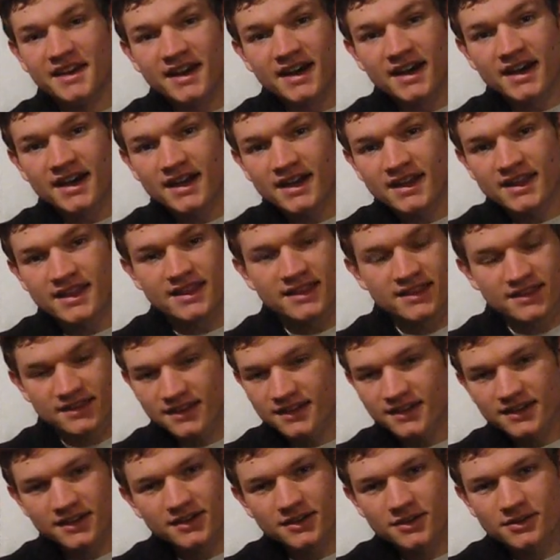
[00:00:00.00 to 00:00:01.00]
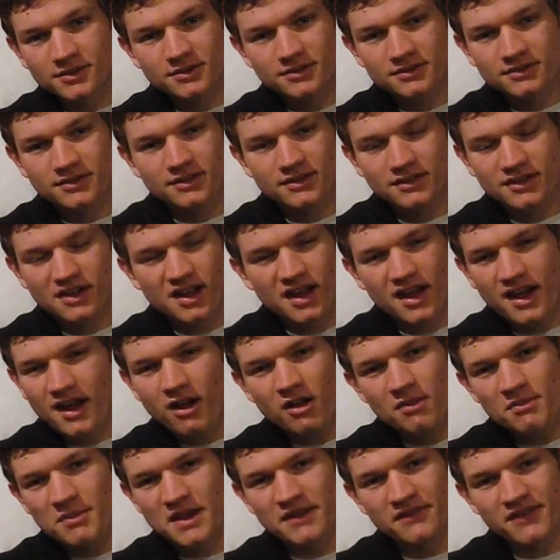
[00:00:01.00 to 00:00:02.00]
Uh, you know,
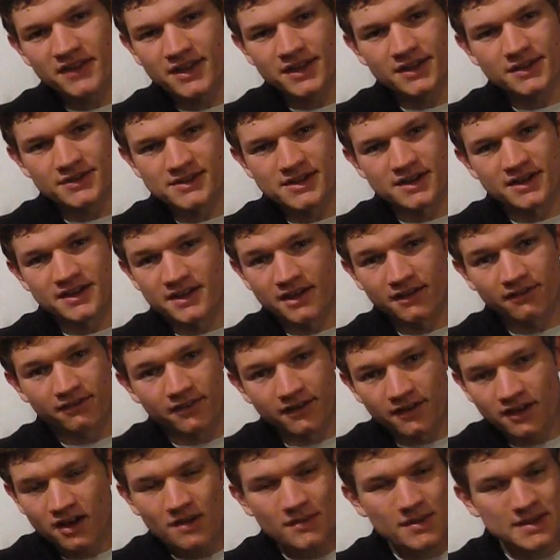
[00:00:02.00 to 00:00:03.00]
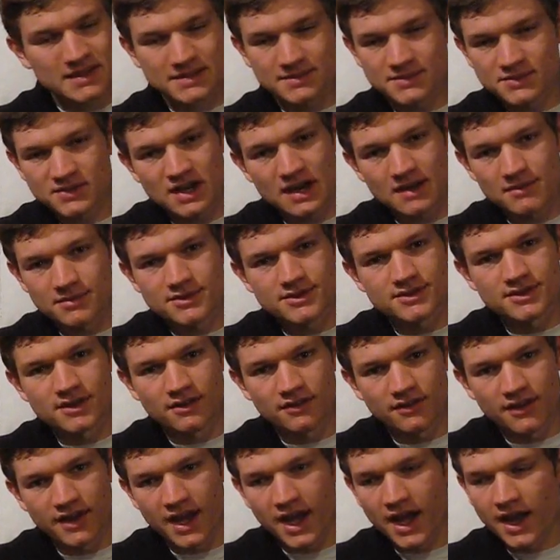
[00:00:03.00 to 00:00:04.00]
all my videos are different. All my subscribers
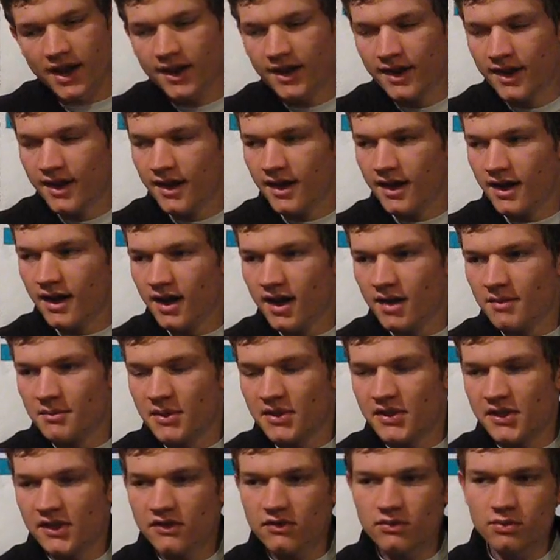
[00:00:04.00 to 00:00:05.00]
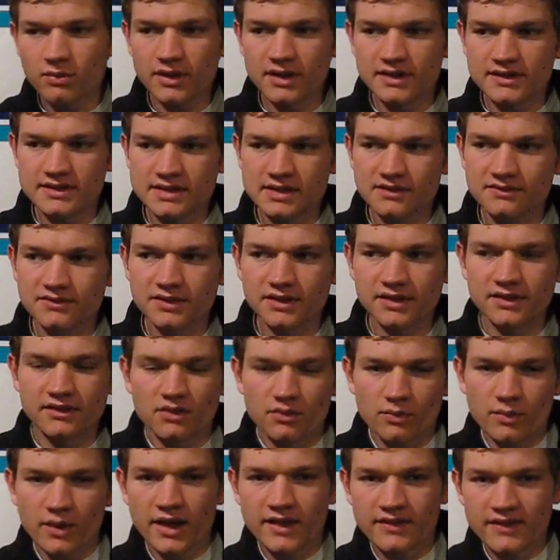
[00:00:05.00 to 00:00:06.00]
know that. Um, but this one is different in
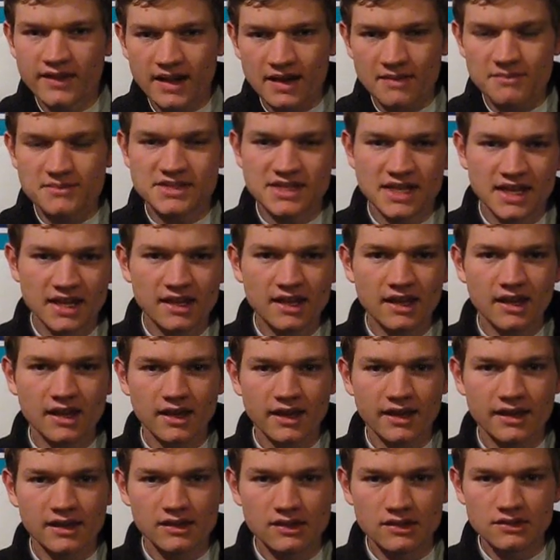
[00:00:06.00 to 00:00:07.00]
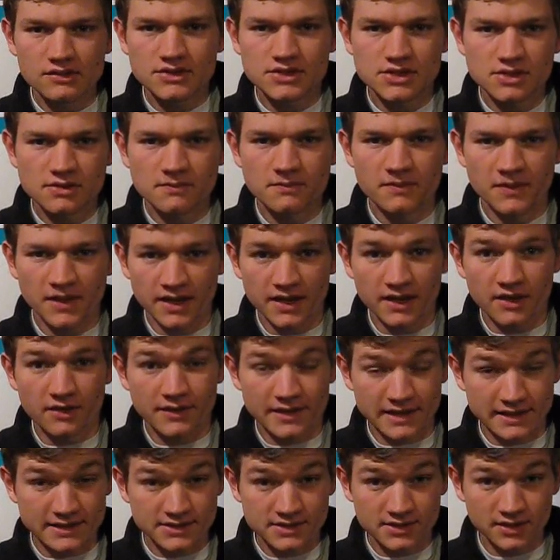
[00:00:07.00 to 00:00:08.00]
the way that I'm taking a YouTube video
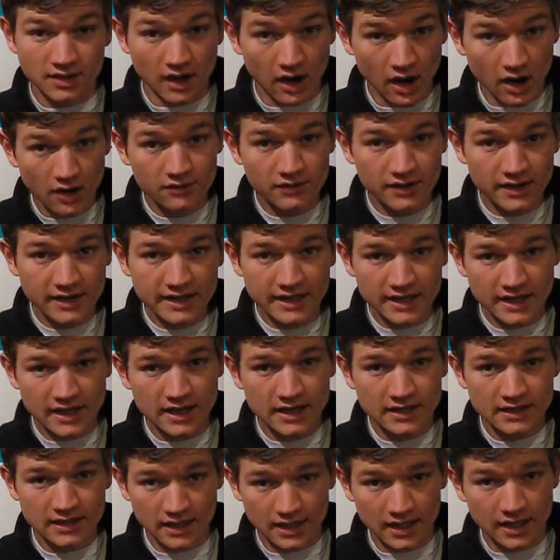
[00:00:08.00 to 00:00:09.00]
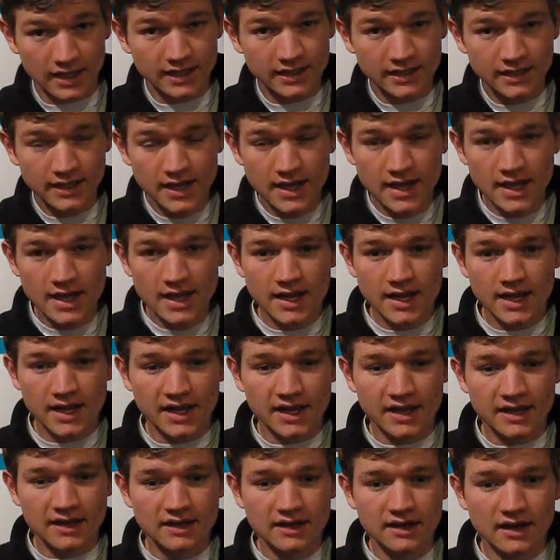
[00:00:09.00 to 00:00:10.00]
that's already online
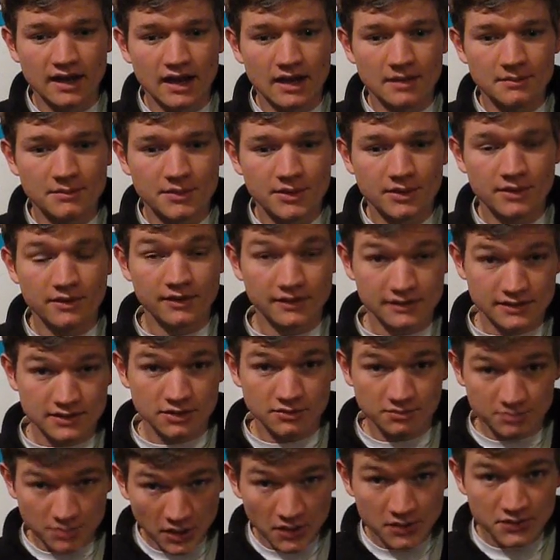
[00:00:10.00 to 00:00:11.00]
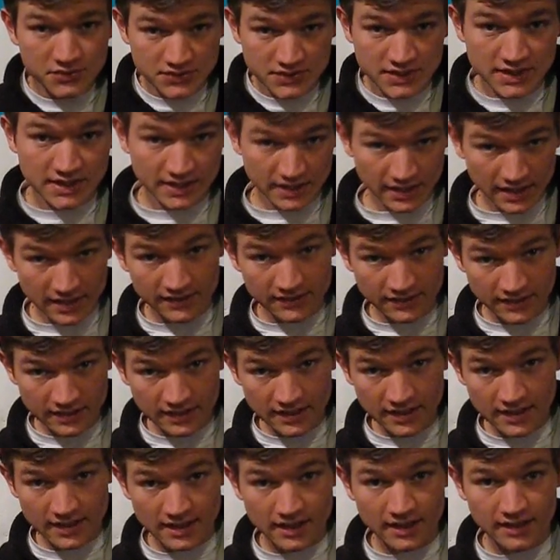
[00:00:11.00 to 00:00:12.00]
and I'm going to post it in
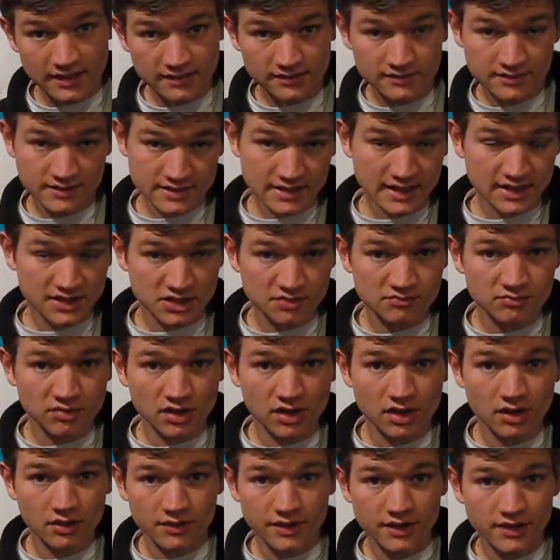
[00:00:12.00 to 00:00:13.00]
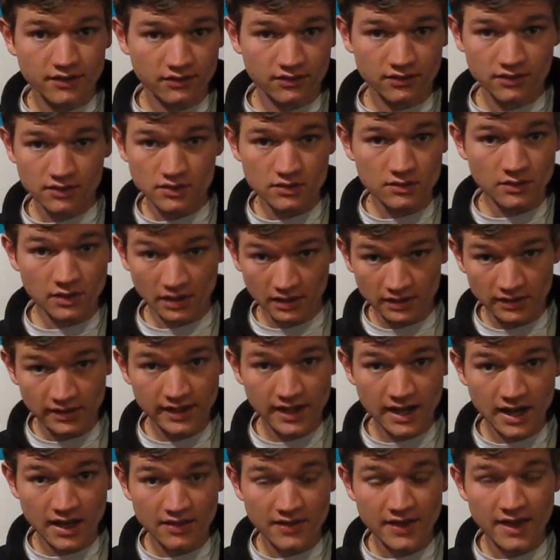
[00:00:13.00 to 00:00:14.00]
the uh, section below this so you can
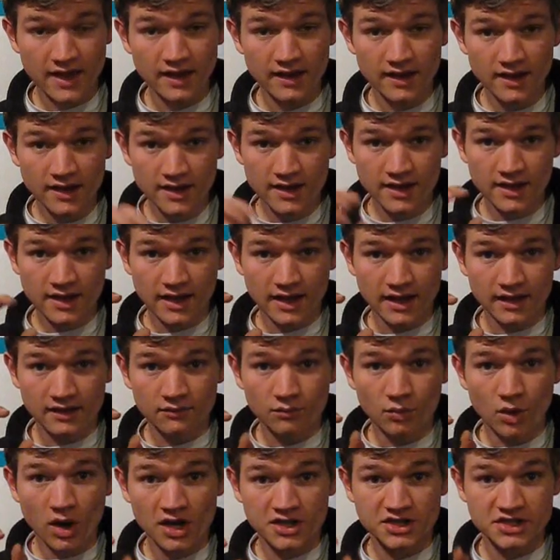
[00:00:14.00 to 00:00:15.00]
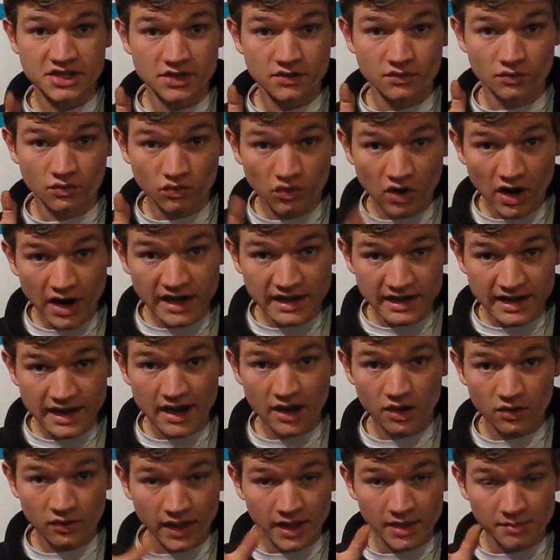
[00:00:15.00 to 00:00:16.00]
click on that and watch it right
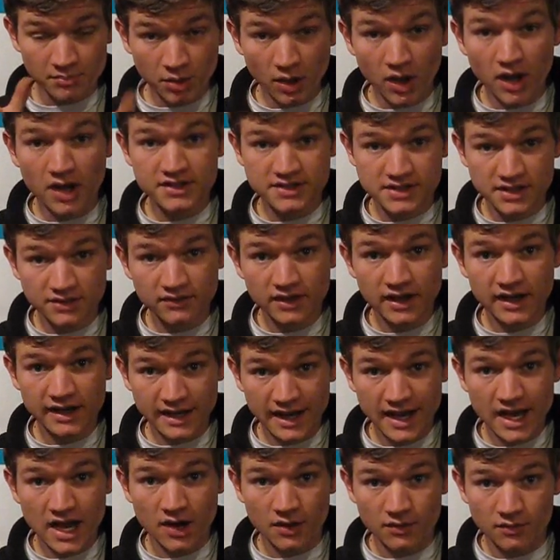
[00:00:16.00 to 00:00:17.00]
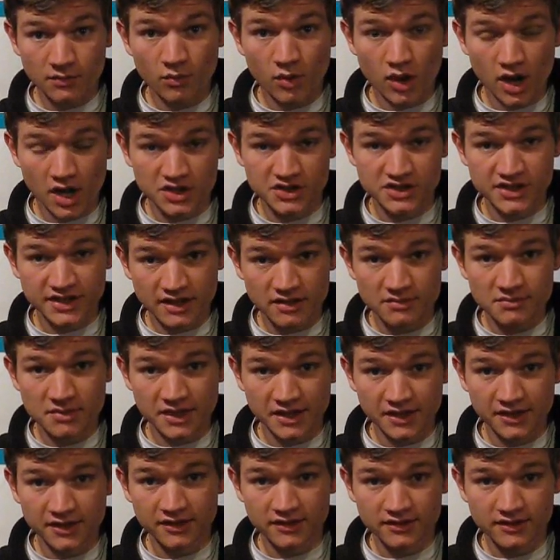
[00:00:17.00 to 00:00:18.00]
now. Like pause it right now and watch it. That'd
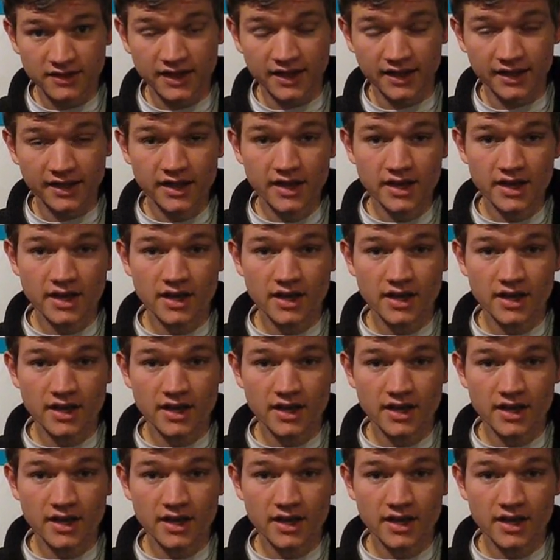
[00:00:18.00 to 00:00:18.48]
be a good thing.